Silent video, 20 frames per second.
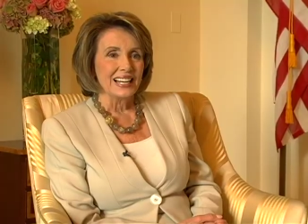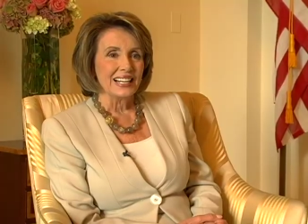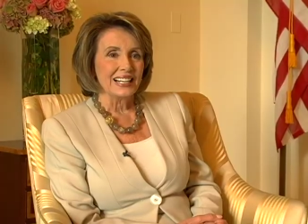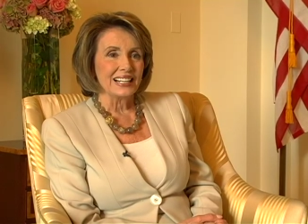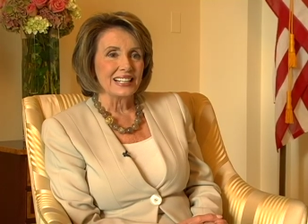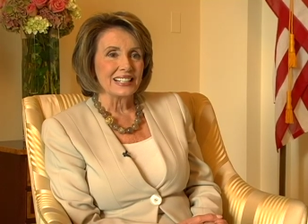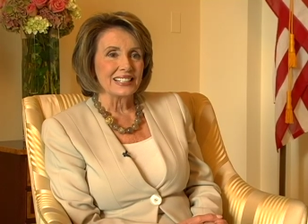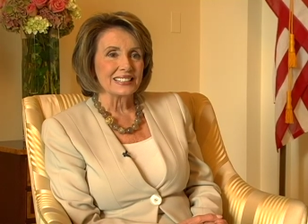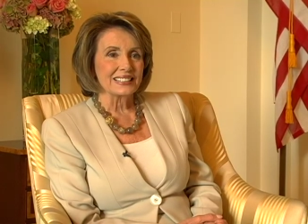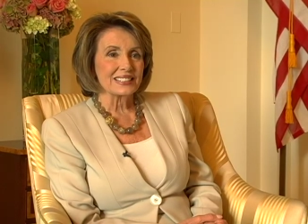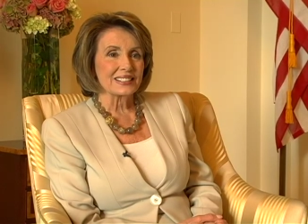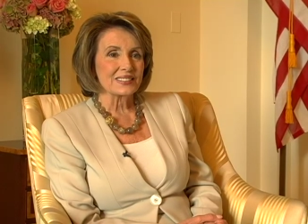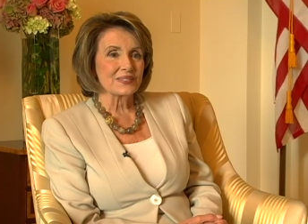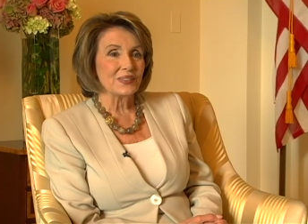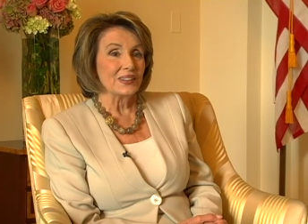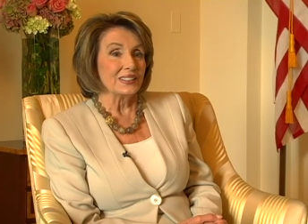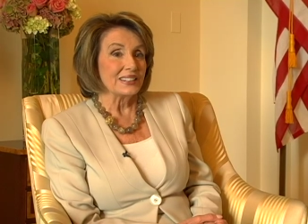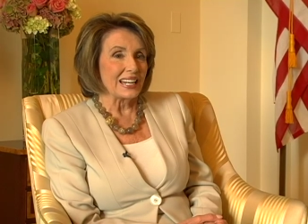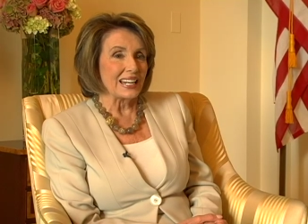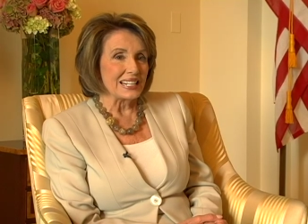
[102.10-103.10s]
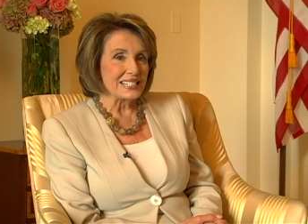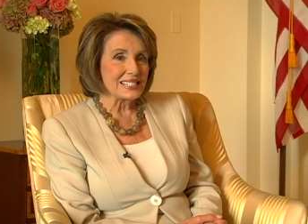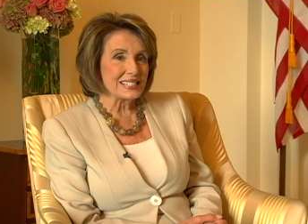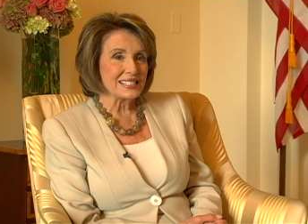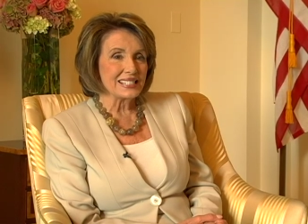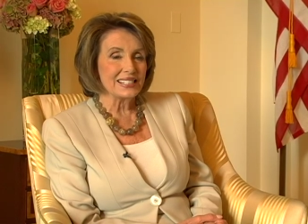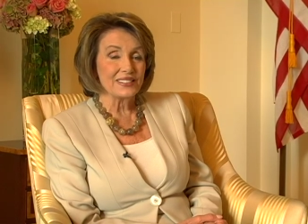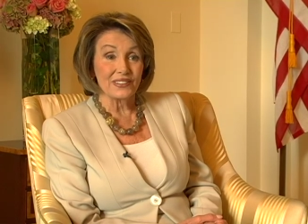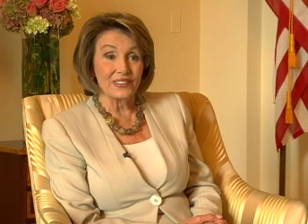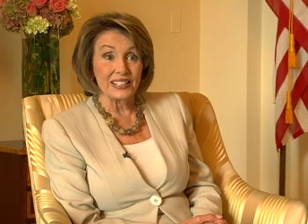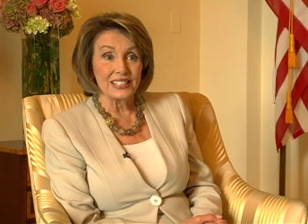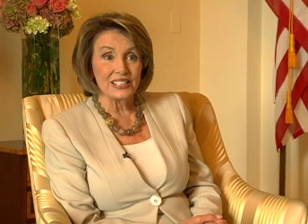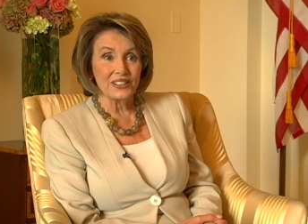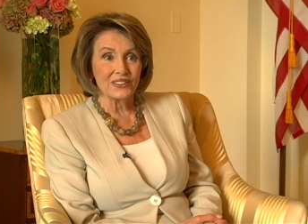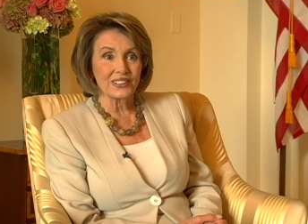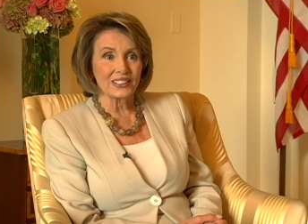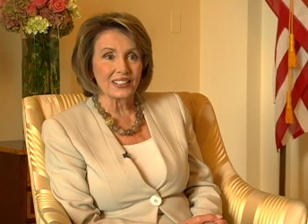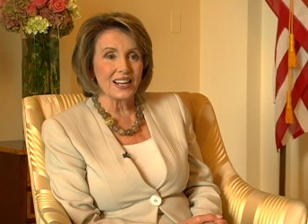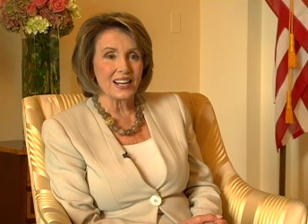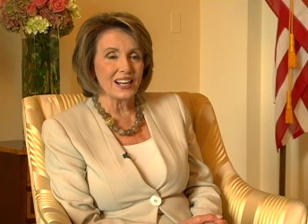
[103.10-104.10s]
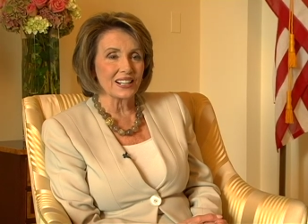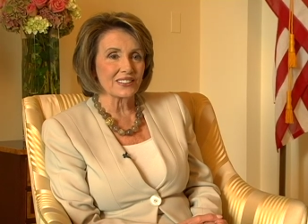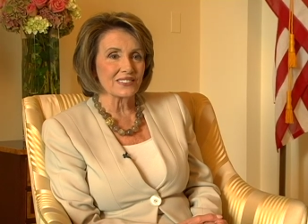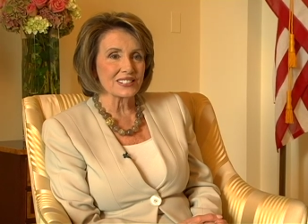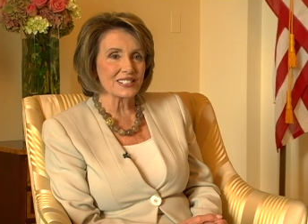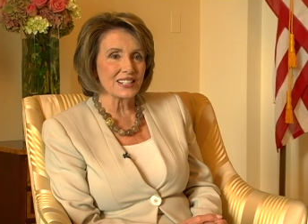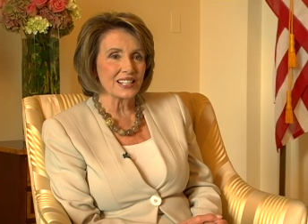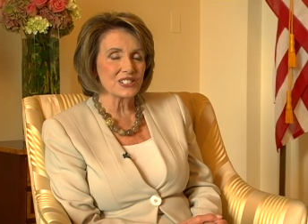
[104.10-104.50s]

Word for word: uh, one that I see right here in Congress.